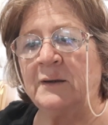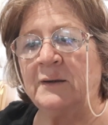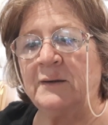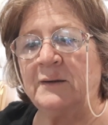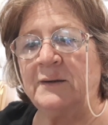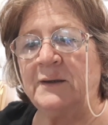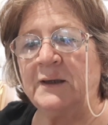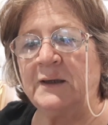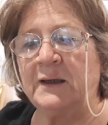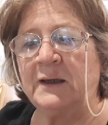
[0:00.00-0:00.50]

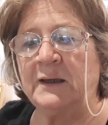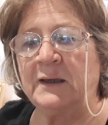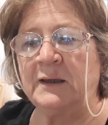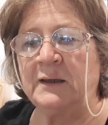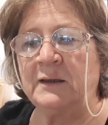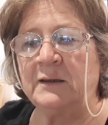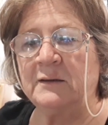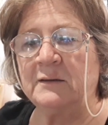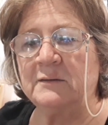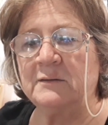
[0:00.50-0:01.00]

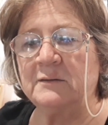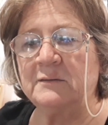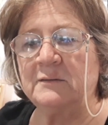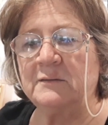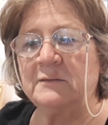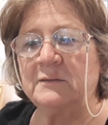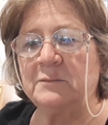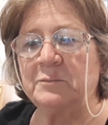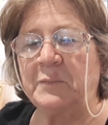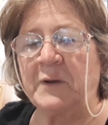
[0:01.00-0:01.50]
the
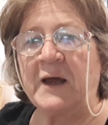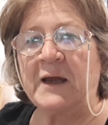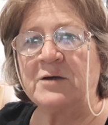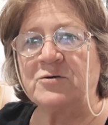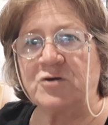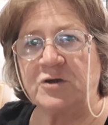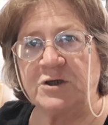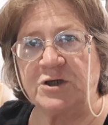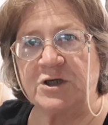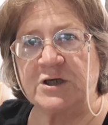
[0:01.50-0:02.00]

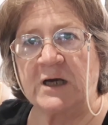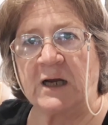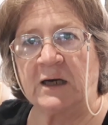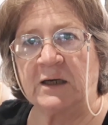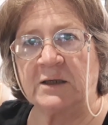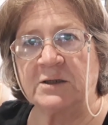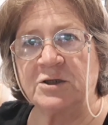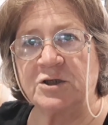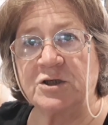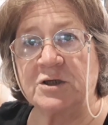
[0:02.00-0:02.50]
pantry
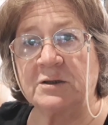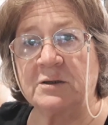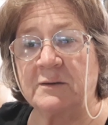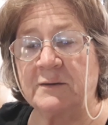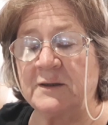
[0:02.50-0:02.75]
challenge.